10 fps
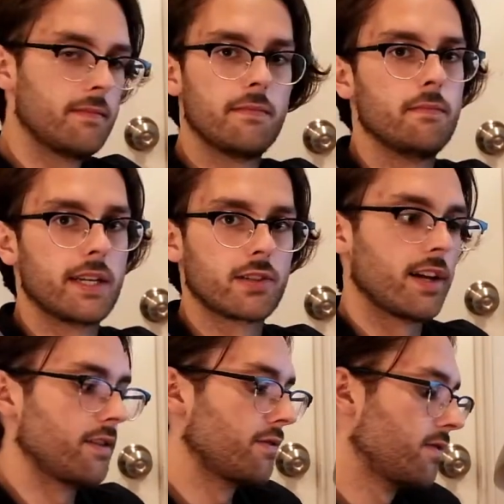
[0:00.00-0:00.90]
makes
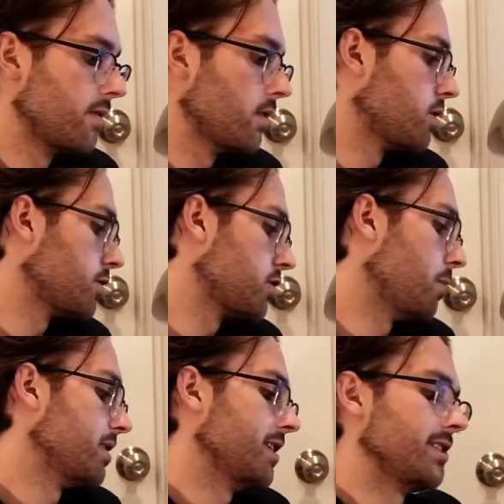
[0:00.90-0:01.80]
life so
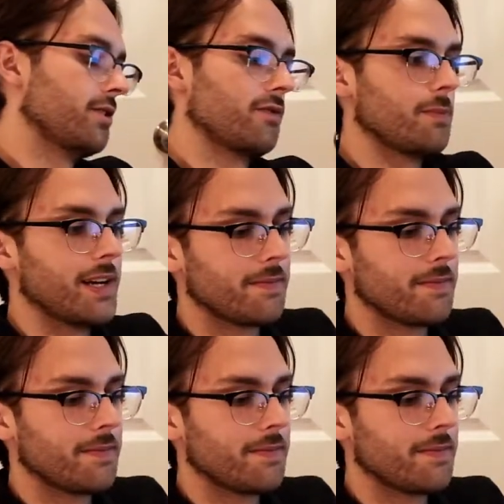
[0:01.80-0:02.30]
much easier for me.